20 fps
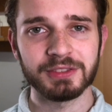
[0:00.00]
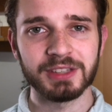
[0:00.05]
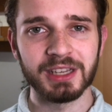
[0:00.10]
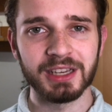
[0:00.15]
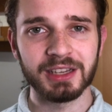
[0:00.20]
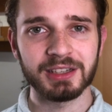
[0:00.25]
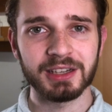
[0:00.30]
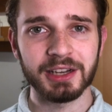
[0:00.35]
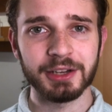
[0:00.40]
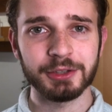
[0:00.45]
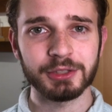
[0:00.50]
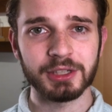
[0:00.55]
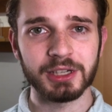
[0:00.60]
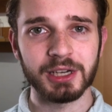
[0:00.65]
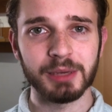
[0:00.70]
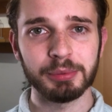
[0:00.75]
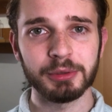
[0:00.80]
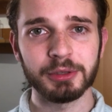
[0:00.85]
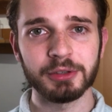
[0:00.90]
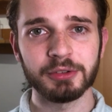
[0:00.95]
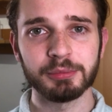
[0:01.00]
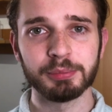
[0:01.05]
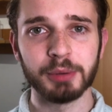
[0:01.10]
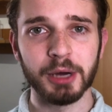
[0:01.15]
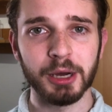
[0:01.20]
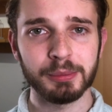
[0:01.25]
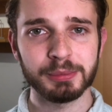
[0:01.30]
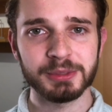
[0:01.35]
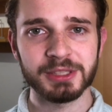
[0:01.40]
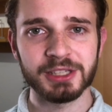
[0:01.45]
taken out a couple of
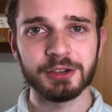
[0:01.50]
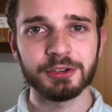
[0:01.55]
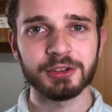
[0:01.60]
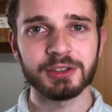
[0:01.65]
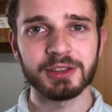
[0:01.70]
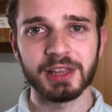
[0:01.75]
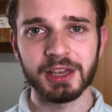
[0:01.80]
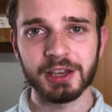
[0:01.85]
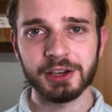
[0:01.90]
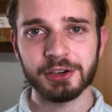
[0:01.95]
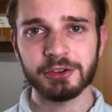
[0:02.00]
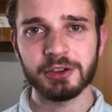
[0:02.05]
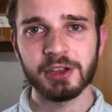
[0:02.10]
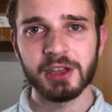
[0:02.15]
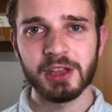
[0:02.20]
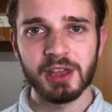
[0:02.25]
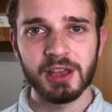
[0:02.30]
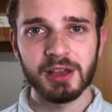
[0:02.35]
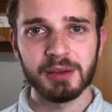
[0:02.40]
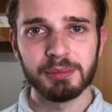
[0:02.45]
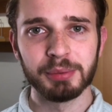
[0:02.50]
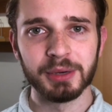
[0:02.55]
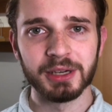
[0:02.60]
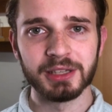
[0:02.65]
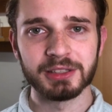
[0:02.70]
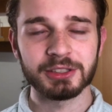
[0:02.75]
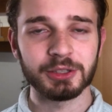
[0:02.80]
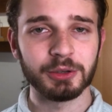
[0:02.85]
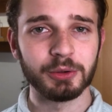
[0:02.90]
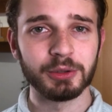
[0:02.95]
Bobs here and there,
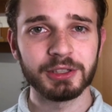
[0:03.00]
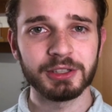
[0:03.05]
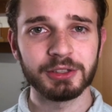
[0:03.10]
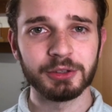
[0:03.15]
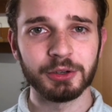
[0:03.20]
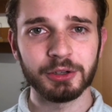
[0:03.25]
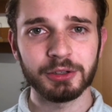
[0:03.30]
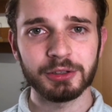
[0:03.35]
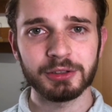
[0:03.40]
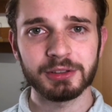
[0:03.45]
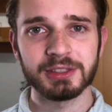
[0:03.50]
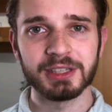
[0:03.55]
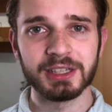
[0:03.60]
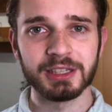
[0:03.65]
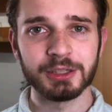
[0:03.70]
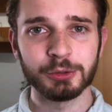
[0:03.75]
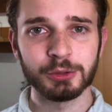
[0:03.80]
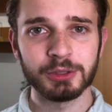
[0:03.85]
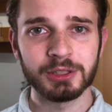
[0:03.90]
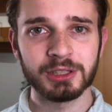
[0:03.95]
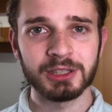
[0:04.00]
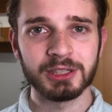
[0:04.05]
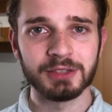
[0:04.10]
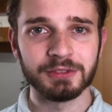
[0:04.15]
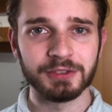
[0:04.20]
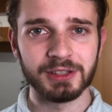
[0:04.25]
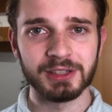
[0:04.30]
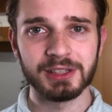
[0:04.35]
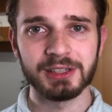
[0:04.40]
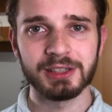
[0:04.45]
but all in all, they couldn't
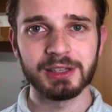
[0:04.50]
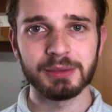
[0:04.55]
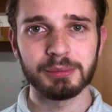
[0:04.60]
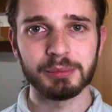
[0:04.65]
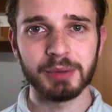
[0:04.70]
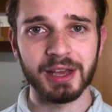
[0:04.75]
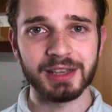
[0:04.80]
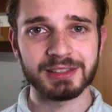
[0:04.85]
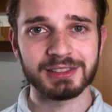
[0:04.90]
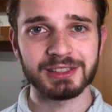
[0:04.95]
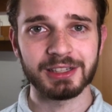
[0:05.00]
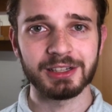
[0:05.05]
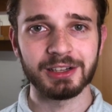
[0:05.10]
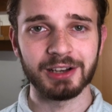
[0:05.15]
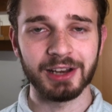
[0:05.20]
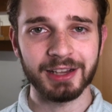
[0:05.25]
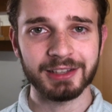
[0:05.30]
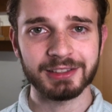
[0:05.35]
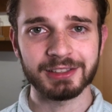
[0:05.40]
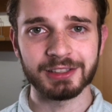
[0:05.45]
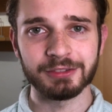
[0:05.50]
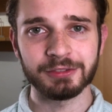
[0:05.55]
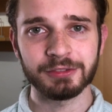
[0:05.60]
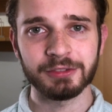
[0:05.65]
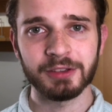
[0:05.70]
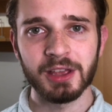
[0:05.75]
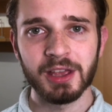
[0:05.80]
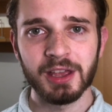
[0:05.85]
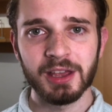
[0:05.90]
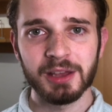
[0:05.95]
defeat them as a collective,
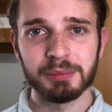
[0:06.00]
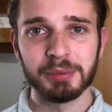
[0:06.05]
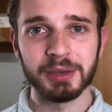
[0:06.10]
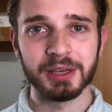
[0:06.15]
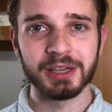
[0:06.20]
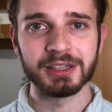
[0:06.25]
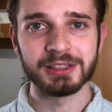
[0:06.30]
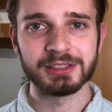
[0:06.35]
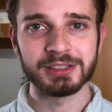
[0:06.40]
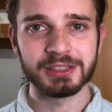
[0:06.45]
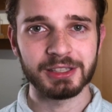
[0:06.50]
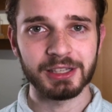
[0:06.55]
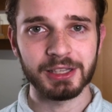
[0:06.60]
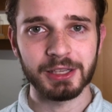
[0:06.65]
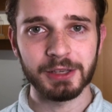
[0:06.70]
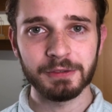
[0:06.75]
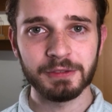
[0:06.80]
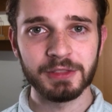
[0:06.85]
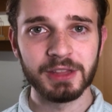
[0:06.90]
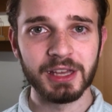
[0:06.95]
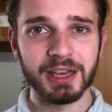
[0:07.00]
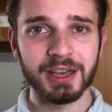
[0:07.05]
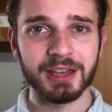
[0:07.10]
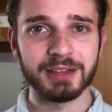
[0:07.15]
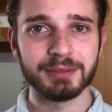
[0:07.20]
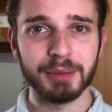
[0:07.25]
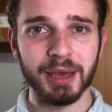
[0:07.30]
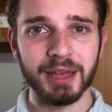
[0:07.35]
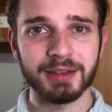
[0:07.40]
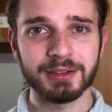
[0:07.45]
because if they
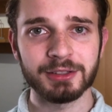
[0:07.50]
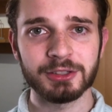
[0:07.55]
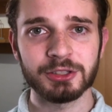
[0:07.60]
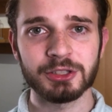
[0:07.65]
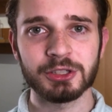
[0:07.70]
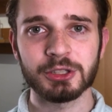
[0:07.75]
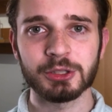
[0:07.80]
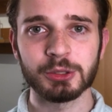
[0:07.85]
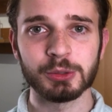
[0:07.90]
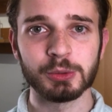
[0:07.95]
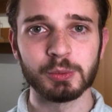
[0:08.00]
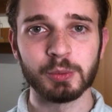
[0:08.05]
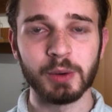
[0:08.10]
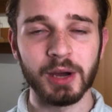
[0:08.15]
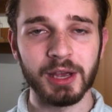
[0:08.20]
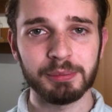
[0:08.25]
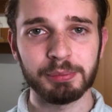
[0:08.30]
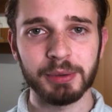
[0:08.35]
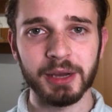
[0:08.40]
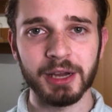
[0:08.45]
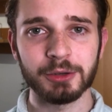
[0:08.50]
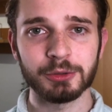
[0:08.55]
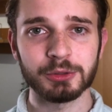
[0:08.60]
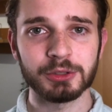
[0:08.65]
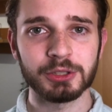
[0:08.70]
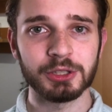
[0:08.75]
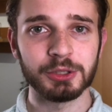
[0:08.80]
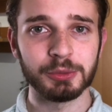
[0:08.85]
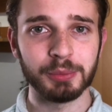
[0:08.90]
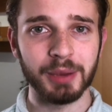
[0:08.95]
had managed to wipe
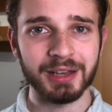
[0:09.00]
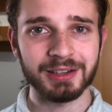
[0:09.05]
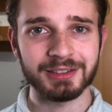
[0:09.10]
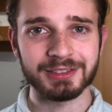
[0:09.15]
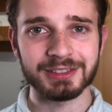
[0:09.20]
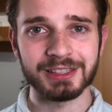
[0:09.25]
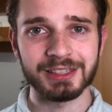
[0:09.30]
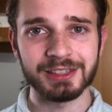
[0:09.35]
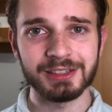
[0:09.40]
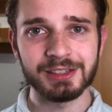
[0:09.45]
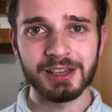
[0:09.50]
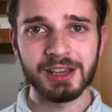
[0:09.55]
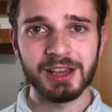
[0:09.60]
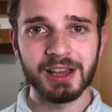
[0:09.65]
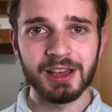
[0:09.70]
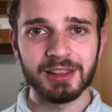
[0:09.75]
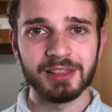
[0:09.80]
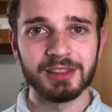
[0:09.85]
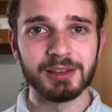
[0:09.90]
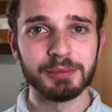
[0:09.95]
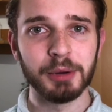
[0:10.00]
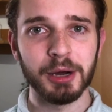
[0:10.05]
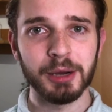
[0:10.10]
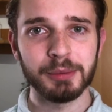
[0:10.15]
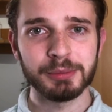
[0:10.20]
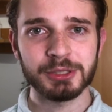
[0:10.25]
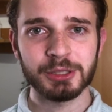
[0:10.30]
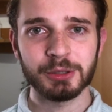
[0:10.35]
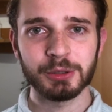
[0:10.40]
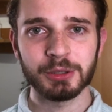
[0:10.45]
out humanity, the
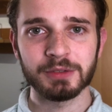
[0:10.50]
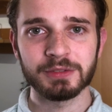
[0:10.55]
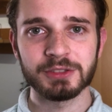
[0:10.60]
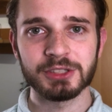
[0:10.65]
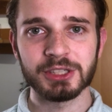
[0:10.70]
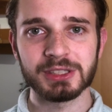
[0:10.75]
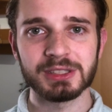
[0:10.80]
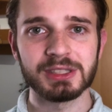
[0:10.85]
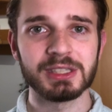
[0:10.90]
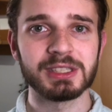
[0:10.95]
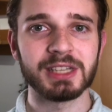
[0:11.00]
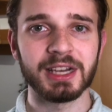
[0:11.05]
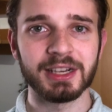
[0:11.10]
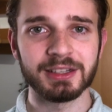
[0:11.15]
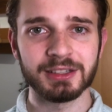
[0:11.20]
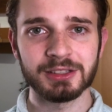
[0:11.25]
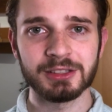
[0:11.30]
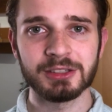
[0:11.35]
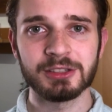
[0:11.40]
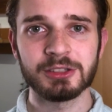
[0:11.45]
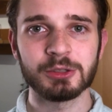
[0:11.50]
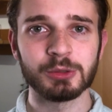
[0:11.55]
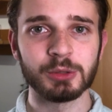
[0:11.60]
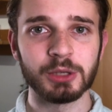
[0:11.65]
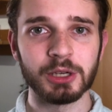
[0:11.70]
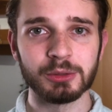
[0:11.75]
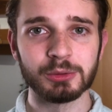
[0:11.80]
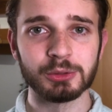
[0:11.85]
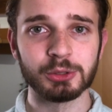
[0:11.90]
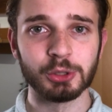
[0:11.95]
Bobs could have just decided to
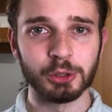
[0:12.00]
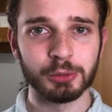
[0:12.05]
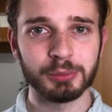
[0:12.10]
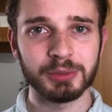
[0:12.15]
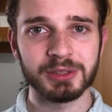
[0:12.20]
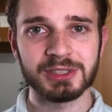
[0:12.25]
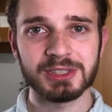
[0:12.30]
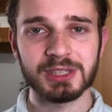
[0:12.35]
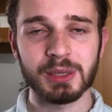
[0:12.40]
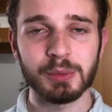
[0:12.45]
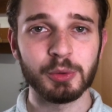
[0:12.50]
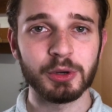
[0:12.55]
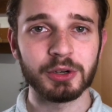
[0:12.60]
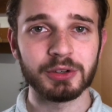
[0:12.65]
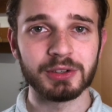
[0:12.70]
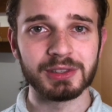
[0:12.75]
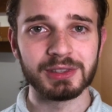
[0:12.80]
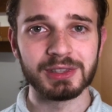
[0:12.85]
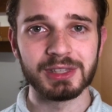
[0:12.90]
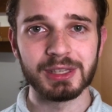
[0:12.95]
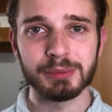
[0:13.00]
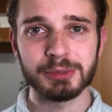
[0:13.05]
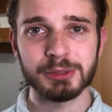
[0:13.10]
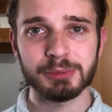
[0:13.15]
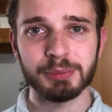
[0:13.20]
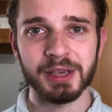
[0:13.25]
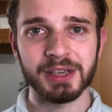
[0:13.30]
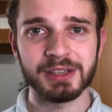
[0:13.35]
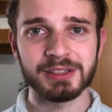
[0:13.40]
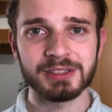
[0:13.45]
go dormant somewhere in deep
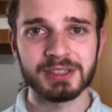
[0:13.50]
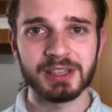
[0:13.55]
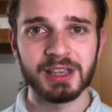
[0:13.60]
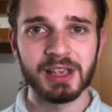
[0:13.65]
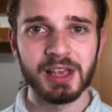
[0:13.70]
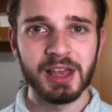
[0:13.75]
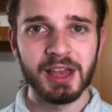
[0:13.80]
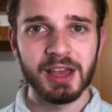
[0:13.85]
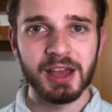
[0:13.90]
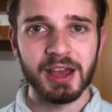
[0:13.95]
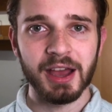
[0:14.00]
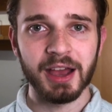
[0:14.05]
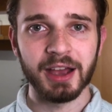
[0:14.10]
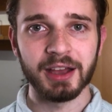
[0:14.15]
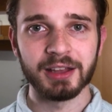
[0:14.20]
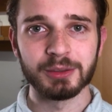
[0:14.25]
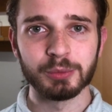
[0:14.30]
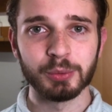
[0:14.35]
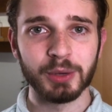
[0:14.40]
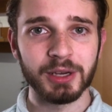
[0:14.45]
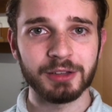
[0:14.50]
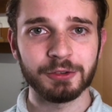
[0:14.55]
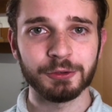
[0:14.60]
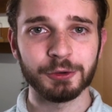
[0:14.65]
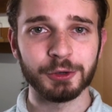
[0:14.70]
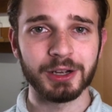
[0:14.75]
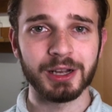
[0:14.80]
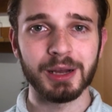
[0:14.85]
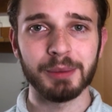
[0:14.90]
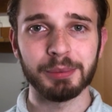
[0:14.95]
space and wait
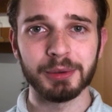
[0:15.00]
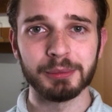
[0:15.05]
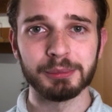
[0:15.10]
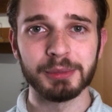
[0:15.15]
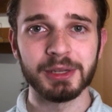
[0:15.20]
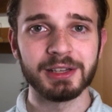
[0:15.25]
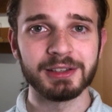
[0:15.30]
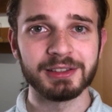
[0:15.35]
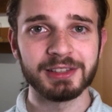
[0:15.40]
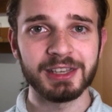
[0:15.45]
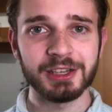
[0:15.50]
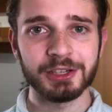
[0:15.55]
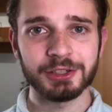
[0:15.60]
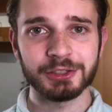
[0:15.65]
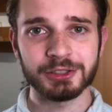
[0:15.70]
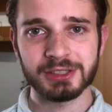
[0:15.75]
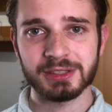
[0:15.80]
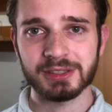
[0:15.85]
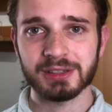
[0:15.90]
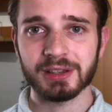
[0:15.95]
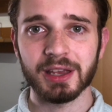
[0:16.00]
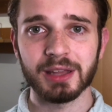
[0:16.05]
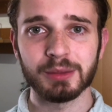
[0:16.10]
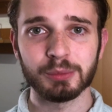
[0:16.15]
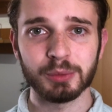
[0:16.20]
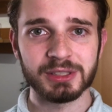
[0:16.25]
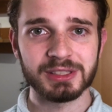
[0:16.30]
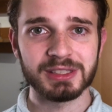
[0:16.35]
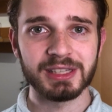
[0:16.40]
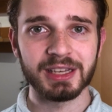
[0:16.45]
for a couple million years, and
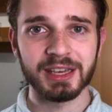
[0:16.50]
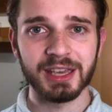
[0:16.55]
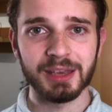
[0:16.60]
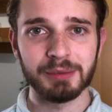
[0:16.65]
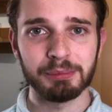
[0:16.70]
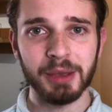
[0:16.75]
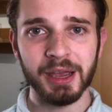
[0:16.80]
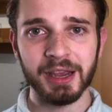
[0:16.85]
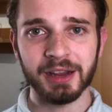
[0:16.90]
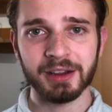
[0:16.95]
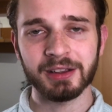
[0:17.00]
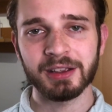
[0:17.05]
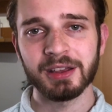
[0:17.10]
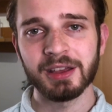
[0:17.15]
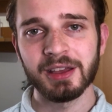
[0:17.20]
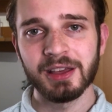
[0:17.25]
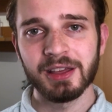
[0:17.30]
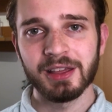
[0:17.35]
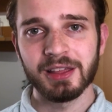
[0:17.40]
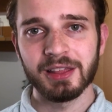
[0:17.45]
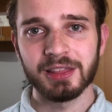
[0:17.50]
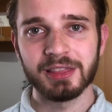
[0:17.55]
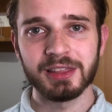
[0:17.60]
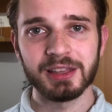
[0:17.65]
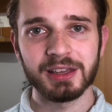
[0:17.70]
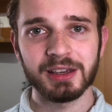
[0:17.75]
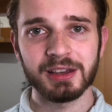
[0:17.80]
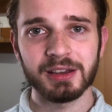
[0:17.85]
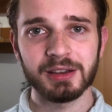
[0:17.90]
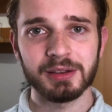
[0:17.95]
once they came back,
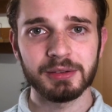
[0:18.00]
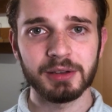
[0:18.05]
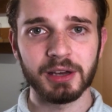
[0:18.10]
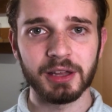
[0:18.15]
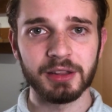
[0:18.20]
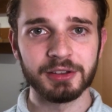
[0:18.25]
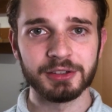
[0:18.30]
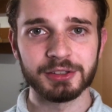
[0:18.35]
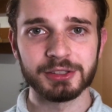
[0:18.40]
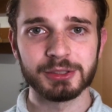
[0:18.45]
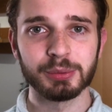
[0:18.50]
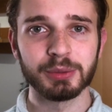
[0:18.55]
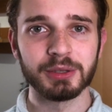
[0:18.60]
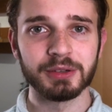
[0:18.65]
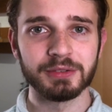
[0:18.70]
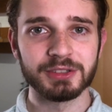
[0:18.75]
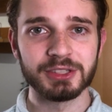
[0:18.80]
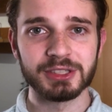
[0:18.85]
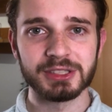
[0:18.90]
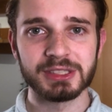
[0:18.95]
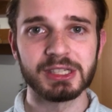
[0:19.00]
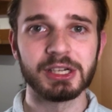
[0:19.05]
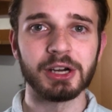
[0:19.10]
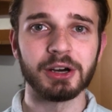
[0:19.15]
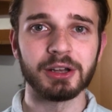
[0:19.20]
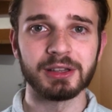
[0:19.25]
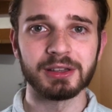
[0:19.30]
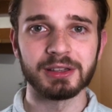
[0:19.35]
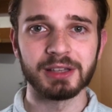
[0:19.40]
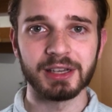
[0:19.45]
the others would have just
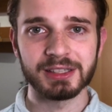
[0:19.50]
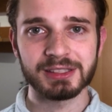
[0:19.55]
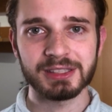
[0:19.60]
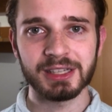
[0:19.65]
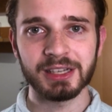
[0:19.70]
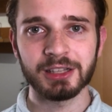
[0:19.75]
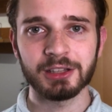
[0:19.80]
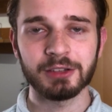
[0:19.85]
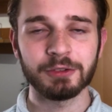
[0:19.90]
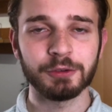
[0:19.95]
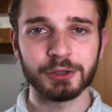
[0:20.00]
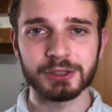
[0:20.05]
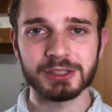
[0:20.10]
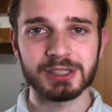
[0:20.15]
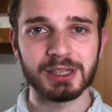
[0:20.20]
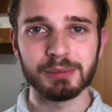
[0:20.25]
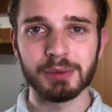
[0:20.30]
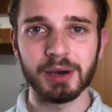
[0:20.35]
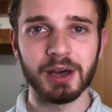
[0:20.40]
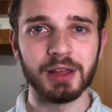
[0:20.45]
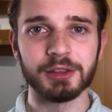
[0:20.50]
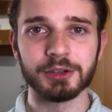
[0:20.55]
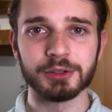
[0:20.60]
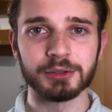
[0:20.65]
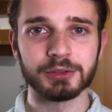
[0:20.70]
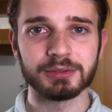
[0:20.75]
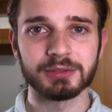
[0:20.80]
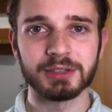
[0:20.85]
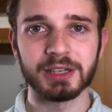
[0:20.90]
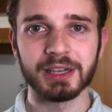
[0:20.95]
gone extinct for some
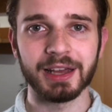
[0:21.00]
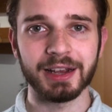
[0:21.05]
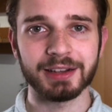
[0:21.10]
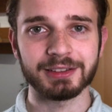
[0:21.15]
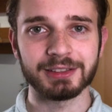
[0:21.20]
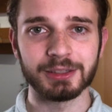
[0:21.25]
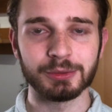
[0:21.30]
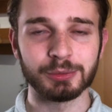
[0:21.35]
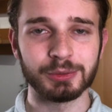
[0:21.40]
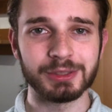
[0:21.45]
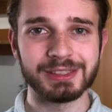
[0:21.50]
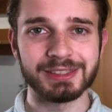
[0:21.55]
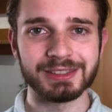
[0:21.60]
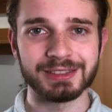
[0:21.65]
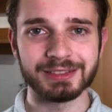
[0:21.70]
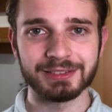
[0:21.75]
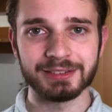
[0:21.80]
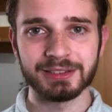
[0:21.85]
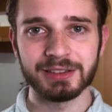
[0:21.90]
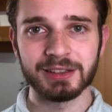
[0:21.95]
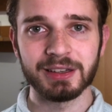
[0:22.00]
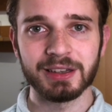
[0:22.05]
other galactic reason.